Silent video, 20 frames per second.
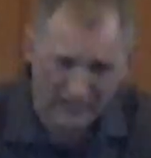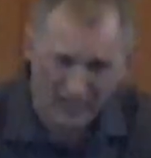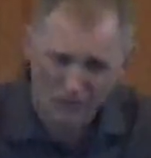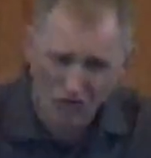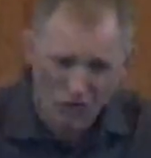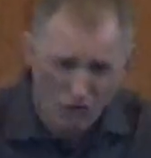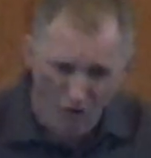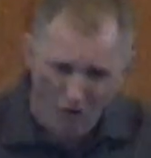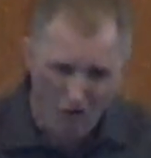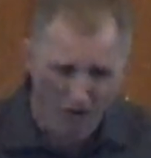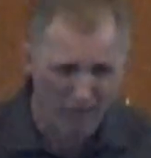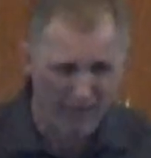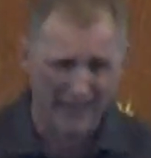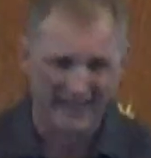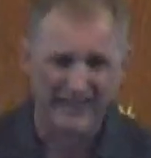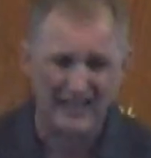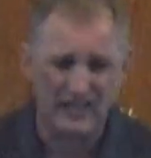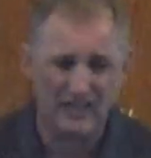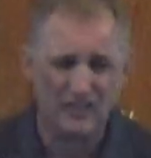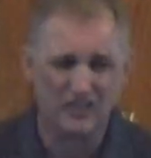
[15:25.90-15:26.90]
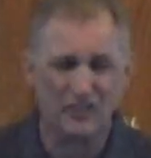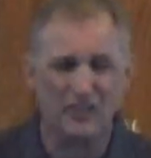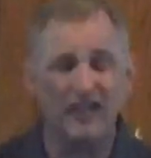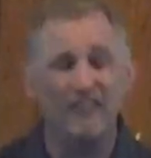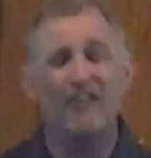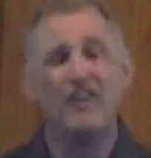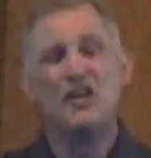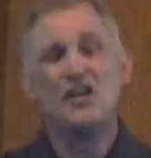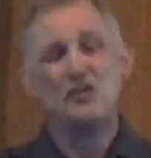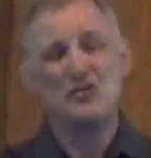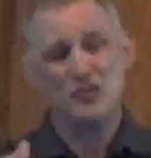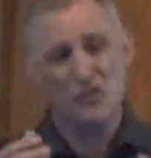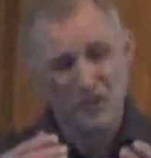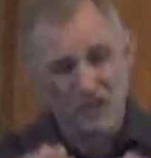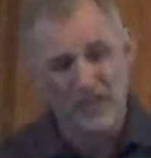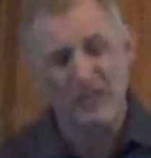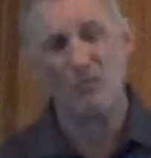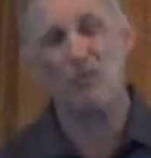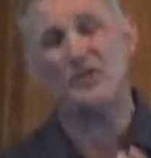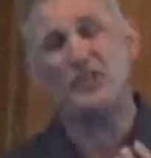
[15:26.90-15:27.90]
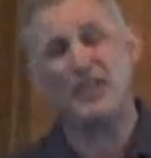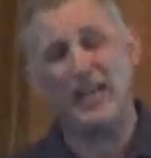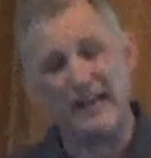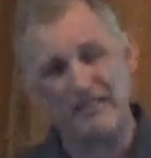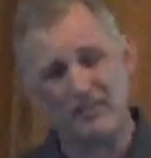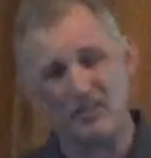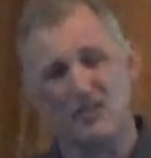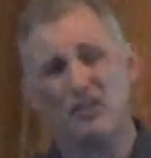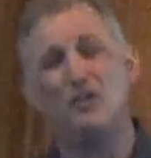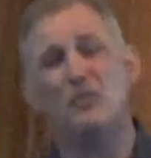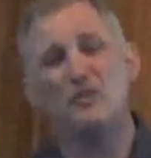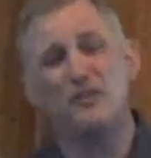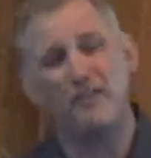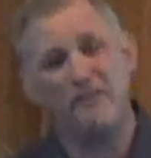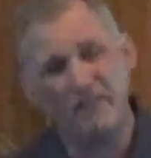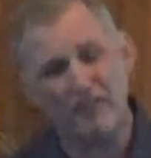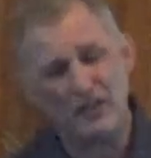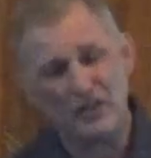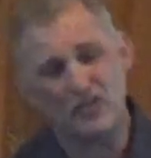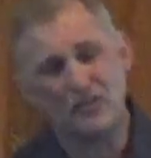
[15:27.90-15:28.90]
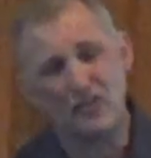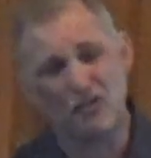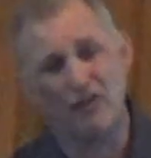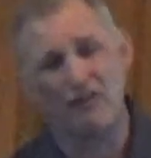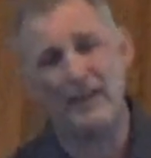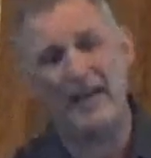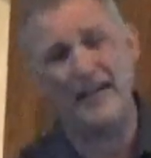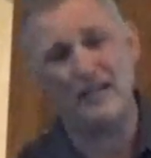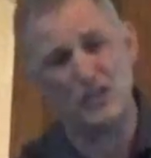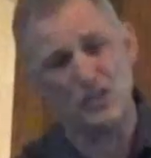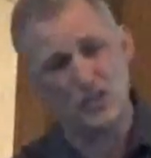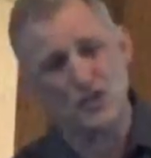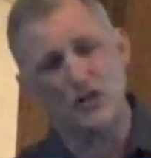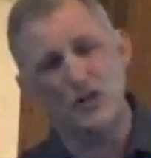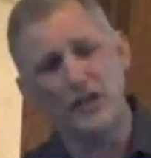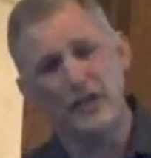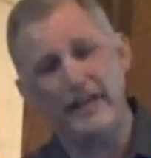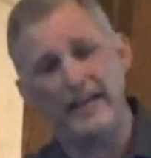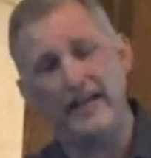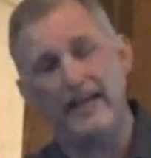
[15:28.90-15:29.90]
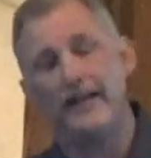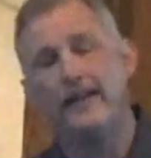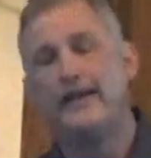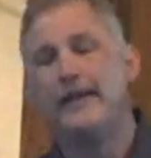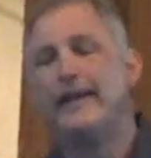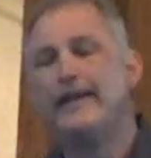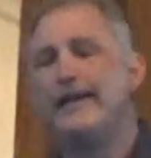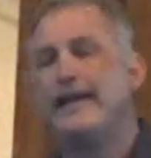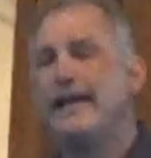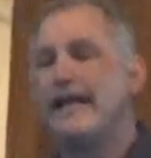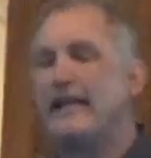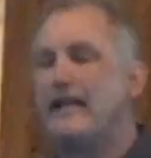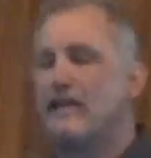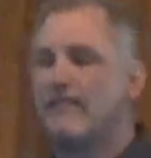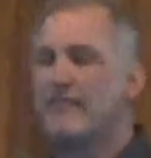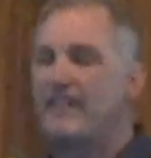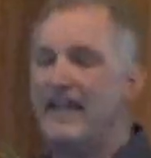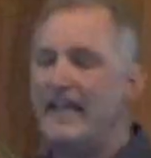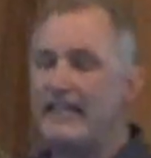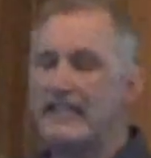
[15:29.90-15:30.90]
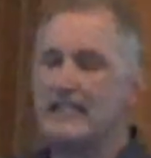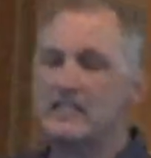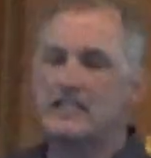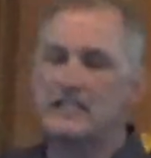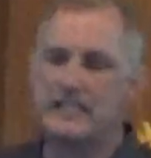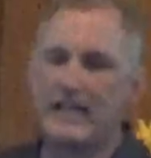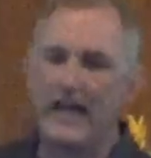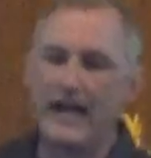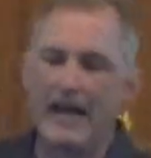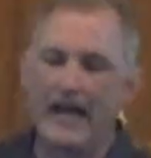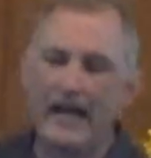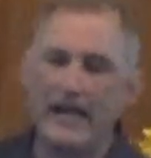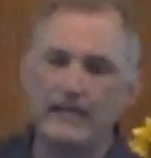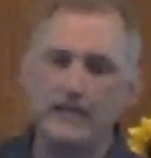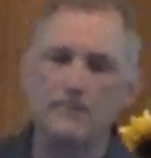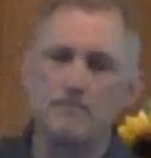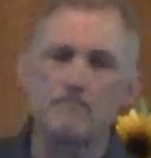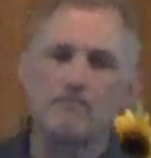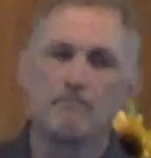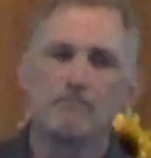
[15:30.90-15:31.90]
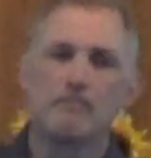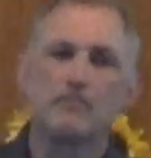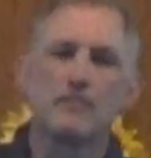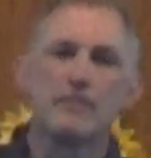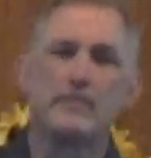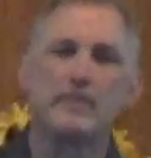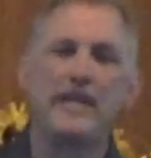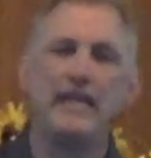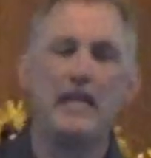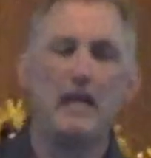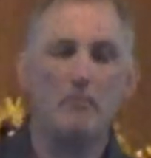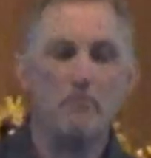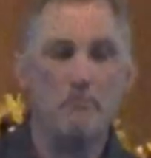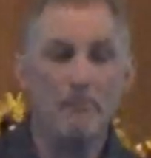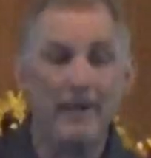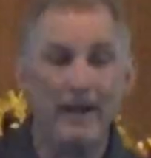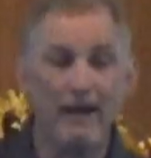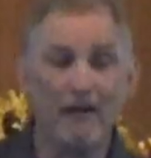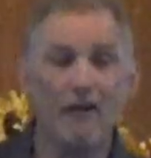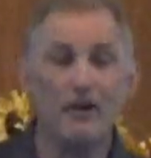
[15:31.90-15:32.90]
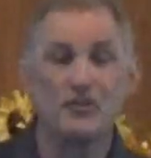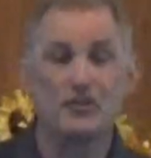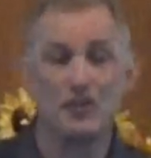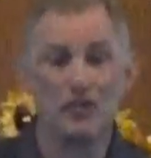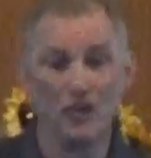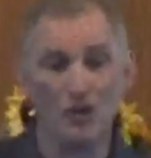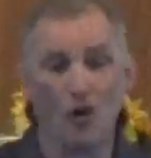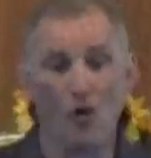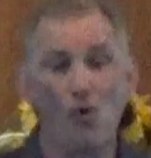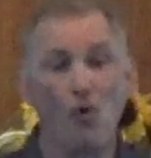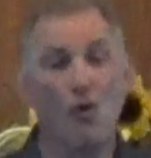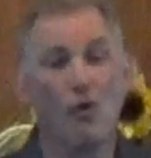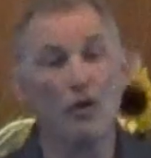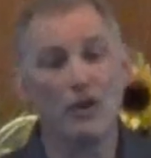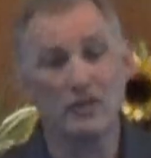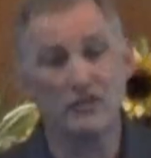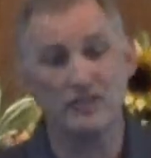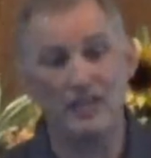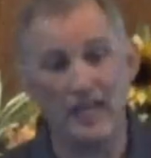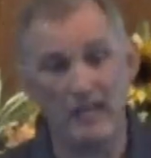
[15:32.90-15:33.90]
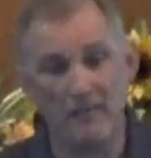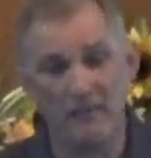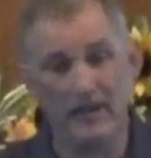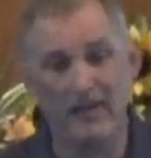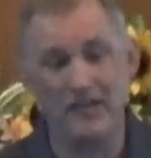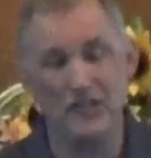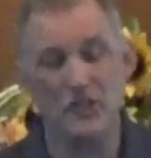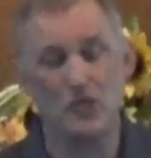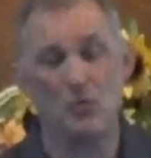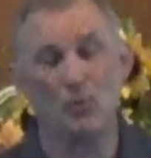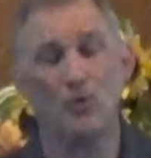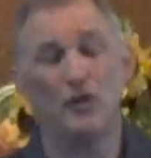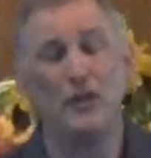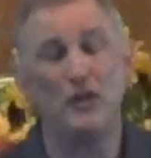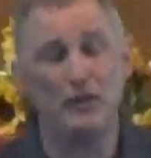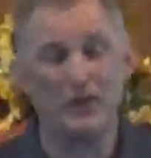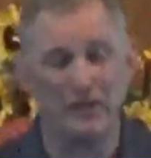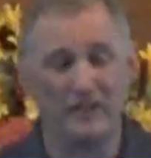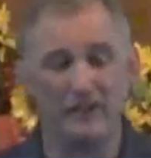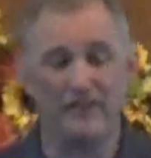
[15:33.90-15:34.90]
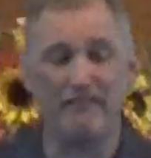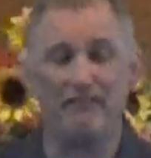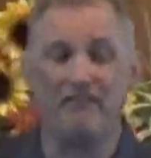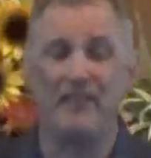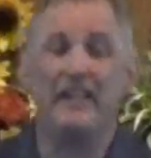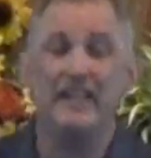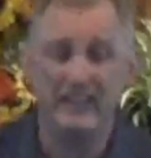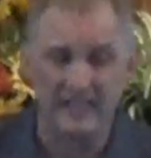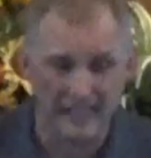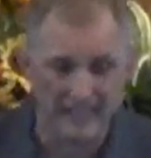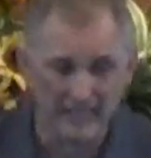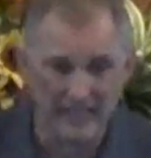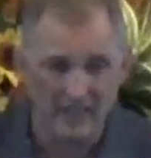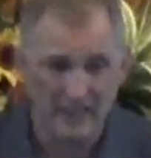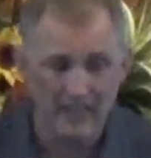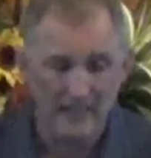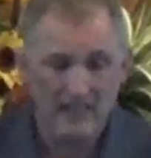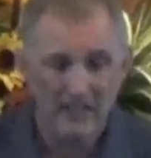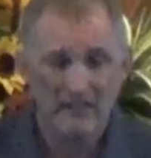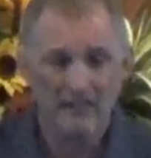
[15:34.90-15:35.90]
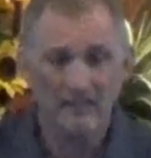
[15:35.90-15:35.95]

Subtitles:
it. So I had to do all that kind of stuff. So then what you have to do when you finish all that, you turn it in. And if they decide that it merits an oral examination where you can defend it,